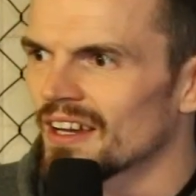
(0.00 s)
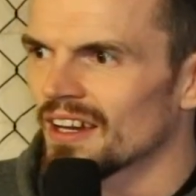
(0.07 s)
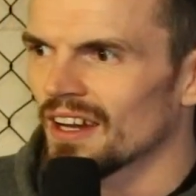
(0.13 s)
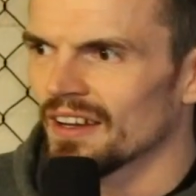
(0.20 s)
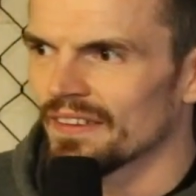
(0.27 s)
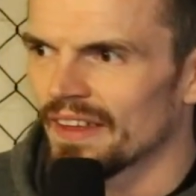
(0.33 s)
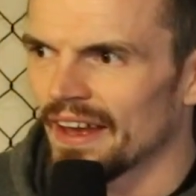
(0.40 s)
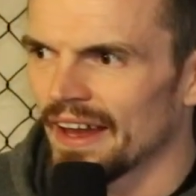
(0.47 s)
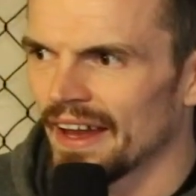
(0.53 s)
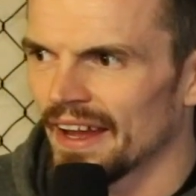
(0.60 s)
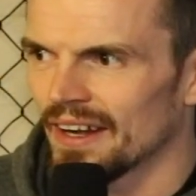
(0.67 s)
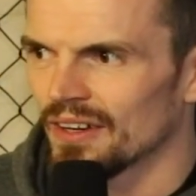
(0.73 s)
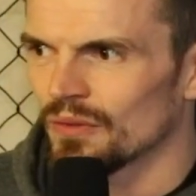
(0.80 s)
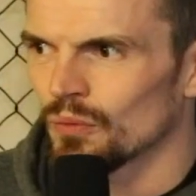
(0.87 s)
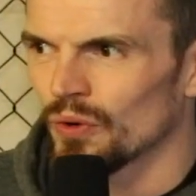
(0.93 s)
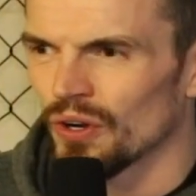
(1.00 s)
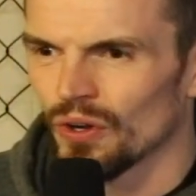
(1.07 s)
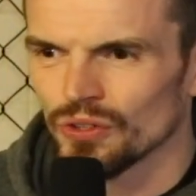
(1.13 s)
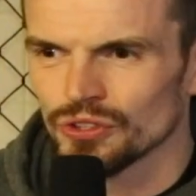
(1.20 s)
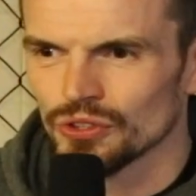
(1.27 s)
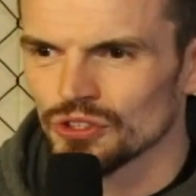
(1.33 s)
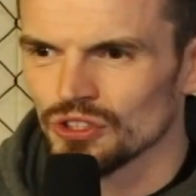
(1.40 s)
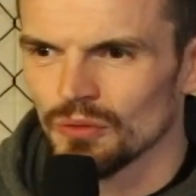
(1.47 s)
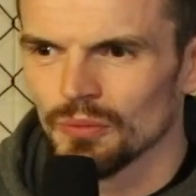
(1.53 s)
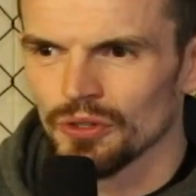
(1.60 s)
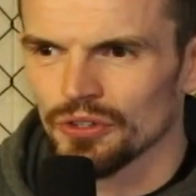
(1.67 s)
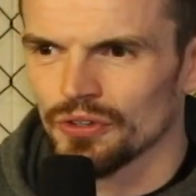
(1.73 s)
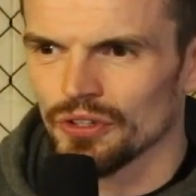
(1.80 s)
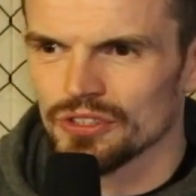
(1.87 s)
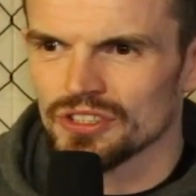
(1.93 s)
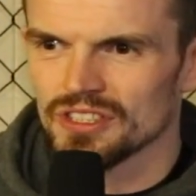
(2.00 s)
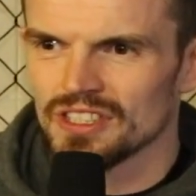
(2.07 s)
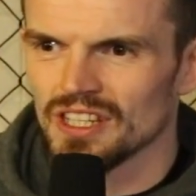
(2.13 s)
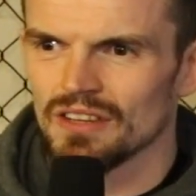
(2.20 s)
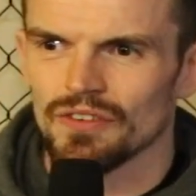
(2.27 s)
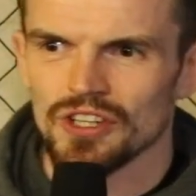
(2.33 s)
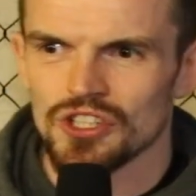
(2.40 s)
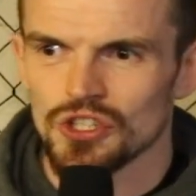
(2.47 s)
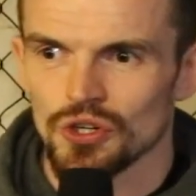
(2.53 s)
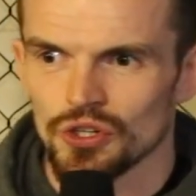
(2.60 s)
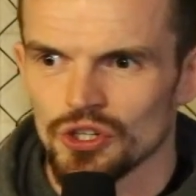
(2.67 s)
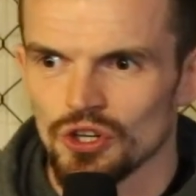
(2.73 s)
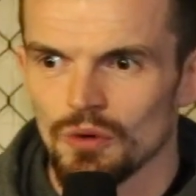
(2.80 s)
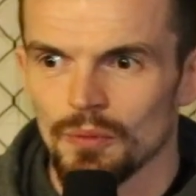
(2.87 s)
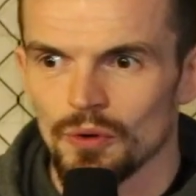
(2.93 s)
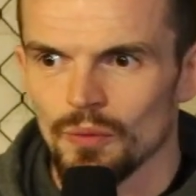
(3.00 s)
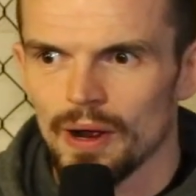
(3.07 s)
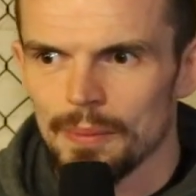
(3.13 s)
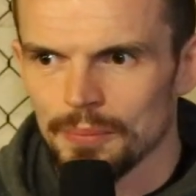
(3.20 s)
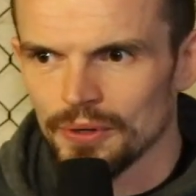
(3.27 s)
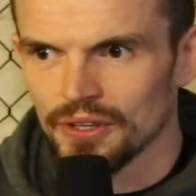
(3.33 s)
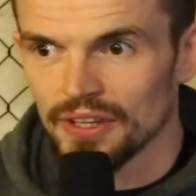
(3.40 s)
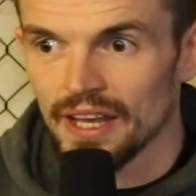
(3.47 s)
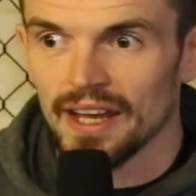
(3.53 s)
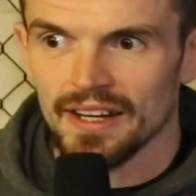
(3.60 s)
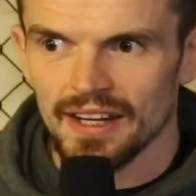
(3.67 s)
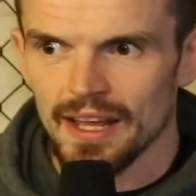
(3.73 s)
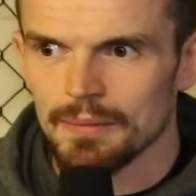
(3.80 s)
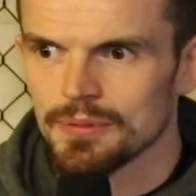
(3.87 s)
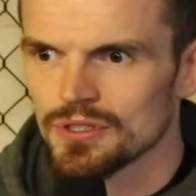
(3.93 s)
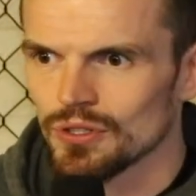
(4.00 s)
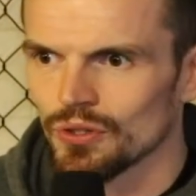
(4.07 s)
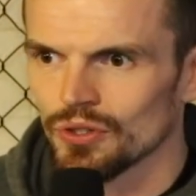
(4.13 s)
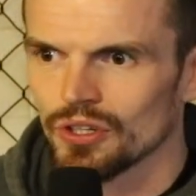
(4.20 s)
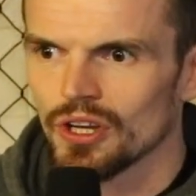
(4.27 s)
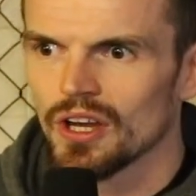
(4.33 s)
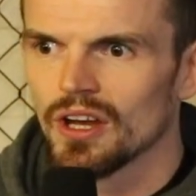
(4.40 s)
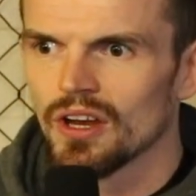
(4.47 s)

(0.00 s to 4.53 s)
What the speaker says: And then we also stumbled across the TV show Human Weapon, and they had an episode